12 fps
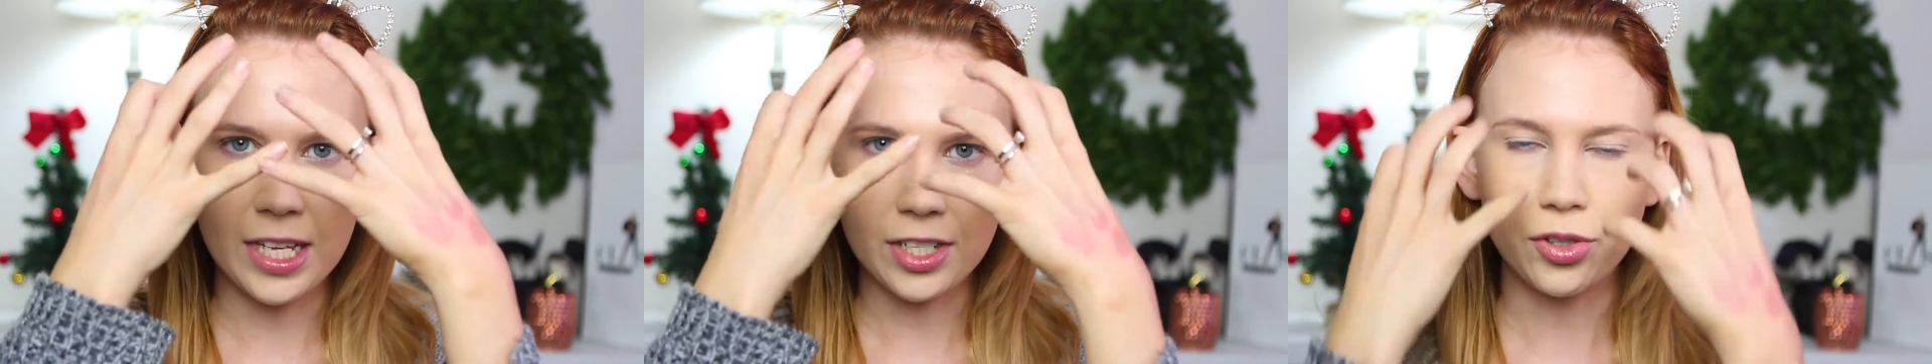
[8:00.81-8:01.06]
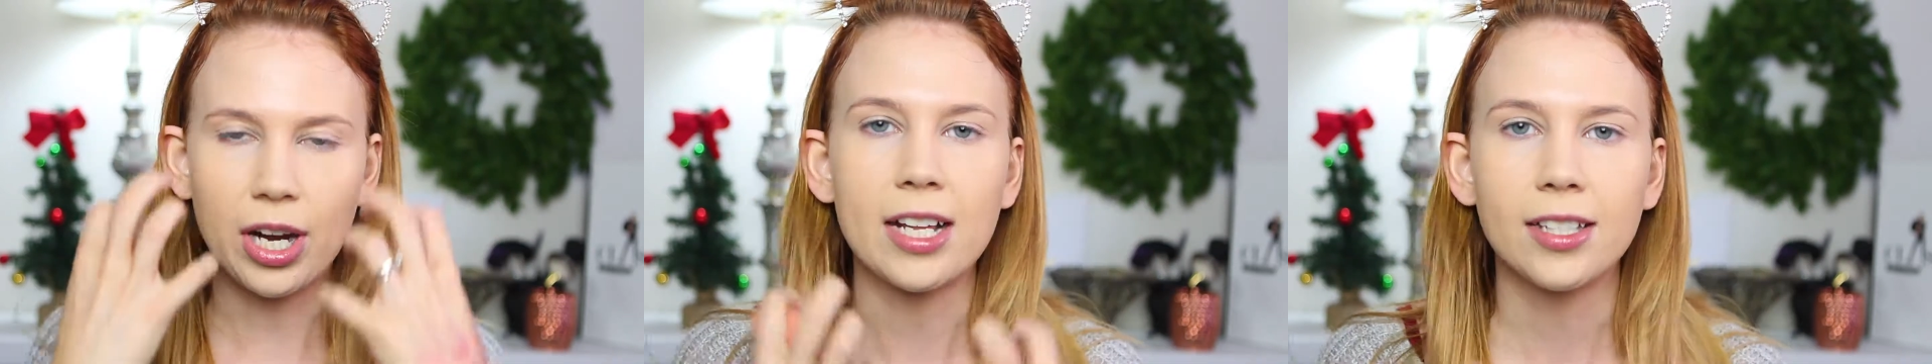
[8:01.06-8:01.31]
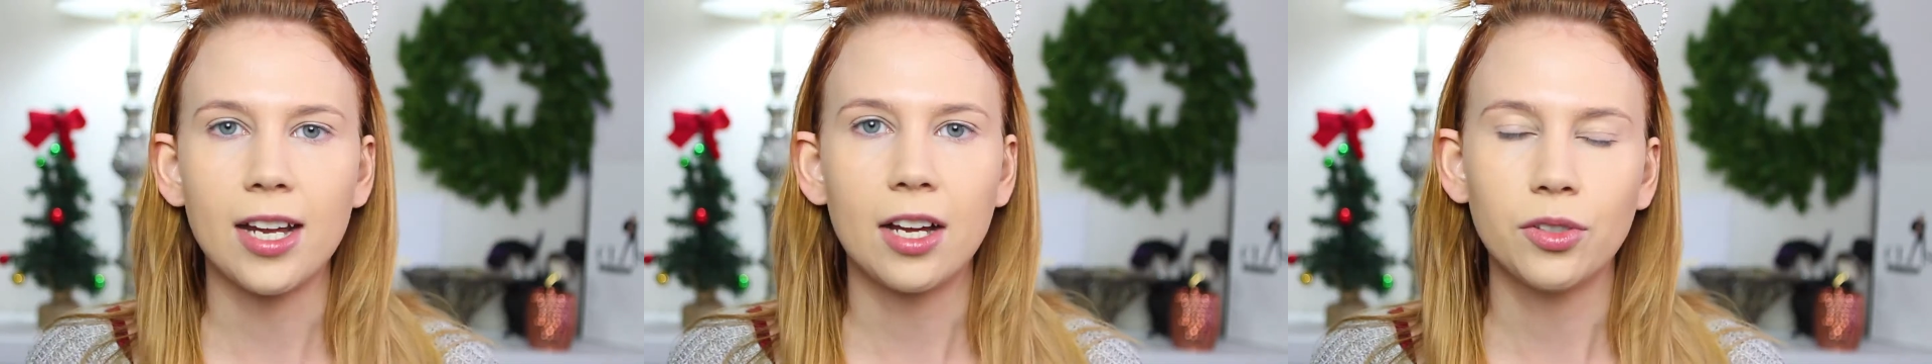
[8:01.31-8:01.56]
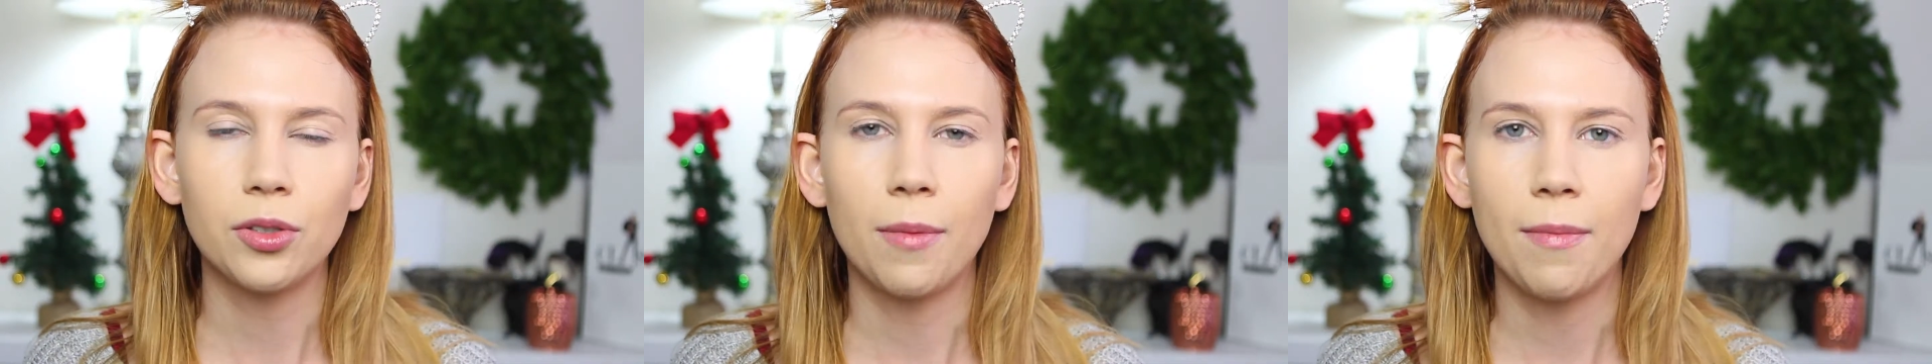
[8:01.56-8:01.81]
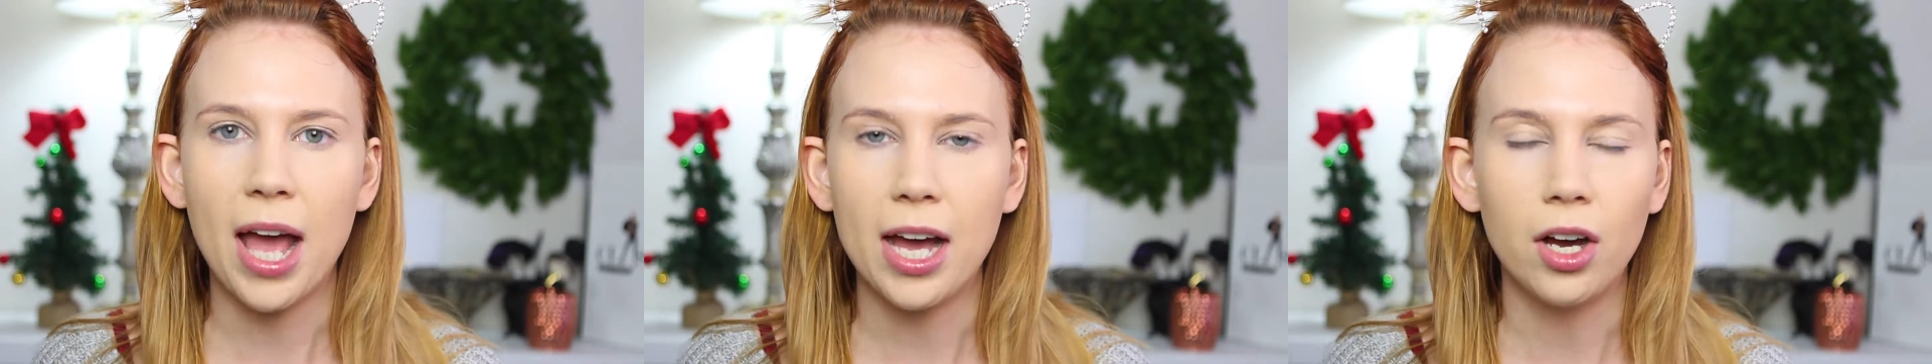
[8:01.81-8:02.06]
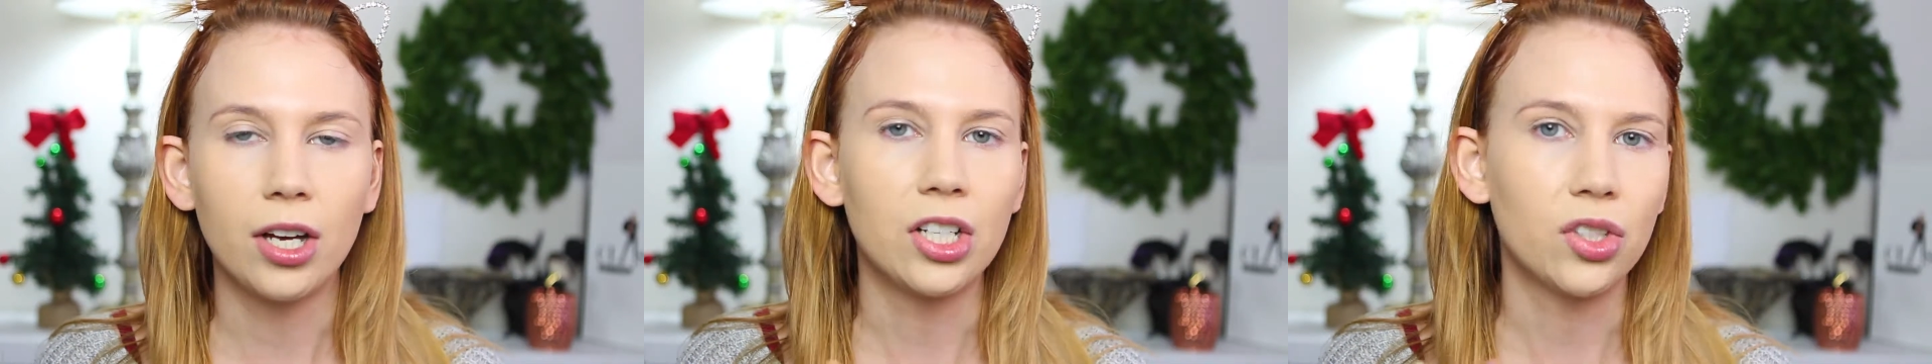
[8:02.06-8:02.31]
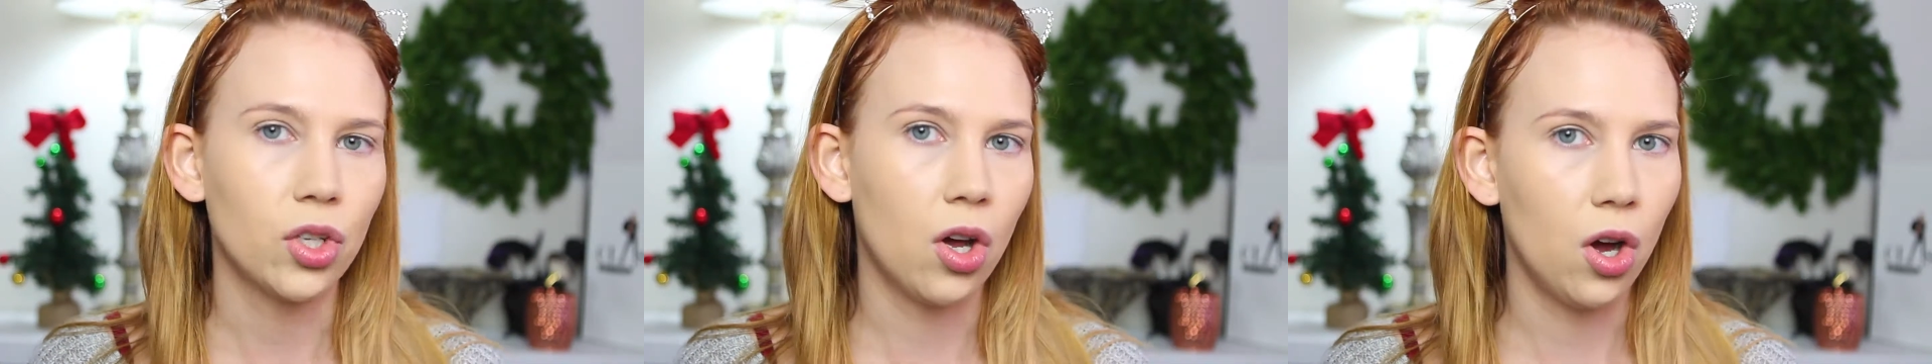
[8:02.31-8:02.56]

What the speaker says: it dries down to a matte on its